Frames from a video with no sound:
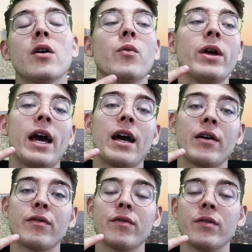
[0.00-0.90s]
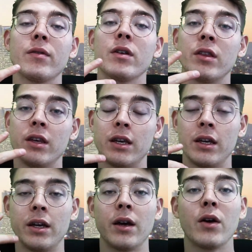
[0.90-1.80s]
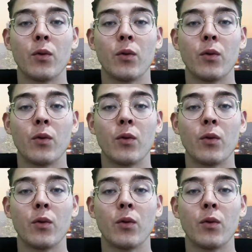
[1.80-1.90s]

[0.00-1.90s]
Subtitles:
we have the